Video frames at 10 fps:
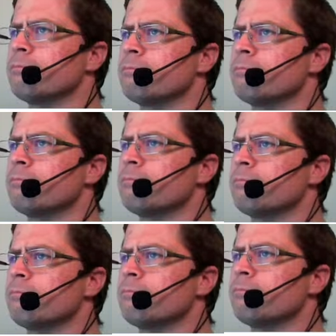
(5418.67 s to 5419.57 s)
this is
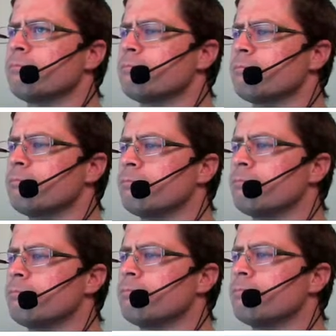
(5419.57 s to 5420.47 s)

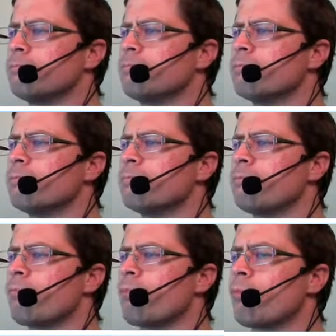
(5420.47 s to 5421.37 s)
the
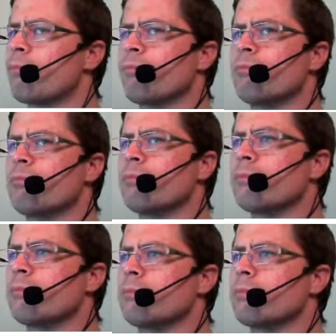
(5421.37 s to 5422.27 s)

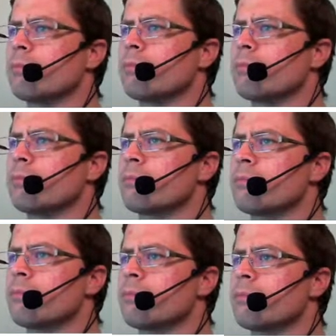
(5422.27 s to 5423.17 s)
Raging Cajun and
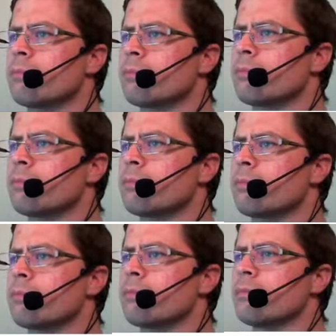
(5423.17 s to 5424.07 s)
Exterminator
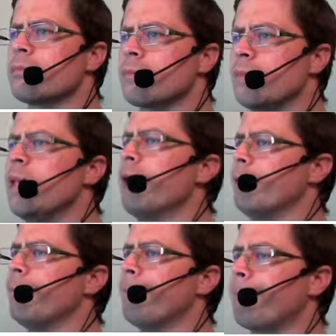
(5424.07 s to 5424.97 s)
ride. Like
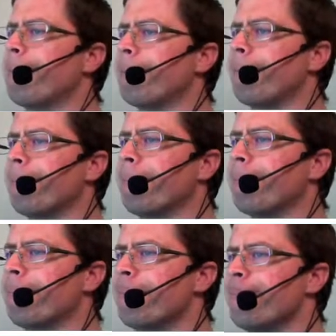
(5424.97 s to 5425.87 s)
it's just
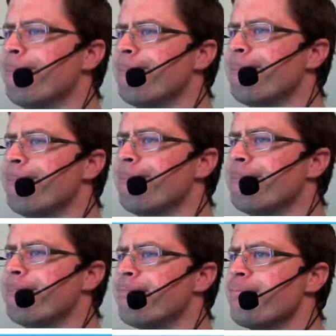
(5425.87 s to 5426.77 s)
like it, yeah.
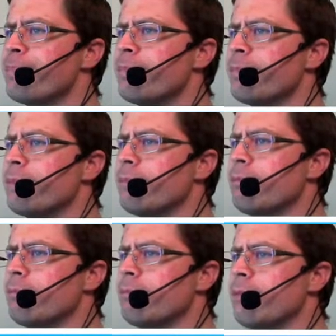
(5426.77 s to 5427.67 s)

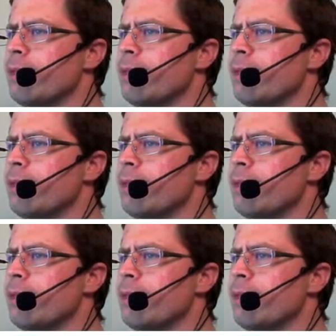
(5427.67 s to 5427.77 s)
And